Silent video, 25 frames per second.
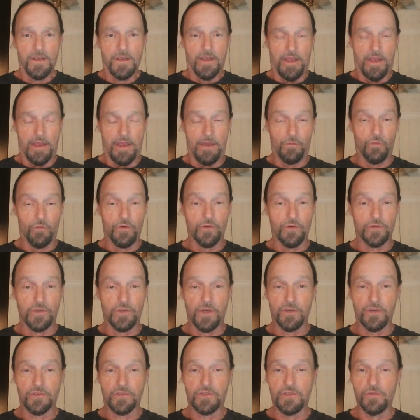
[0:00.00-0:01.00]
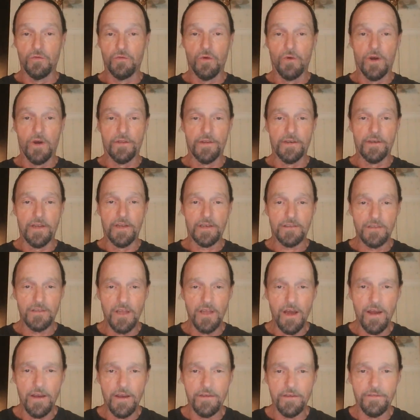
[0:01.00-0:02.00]
And we shall see you on the next
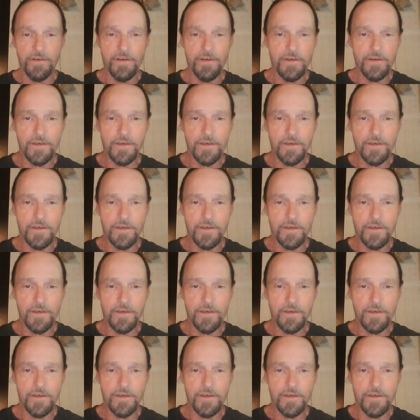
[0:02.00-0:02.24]
live.